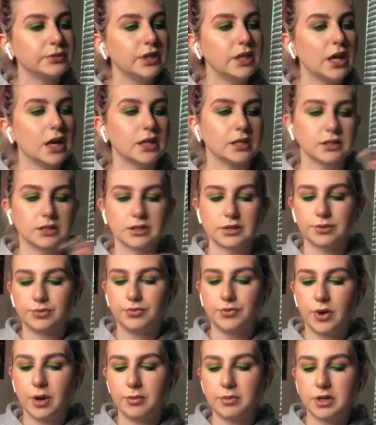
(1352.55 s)
Yes.
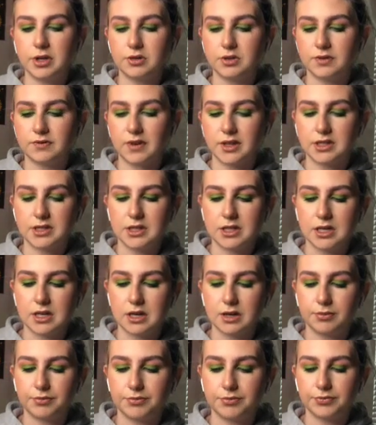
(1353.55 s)
I'm gonna use Fenty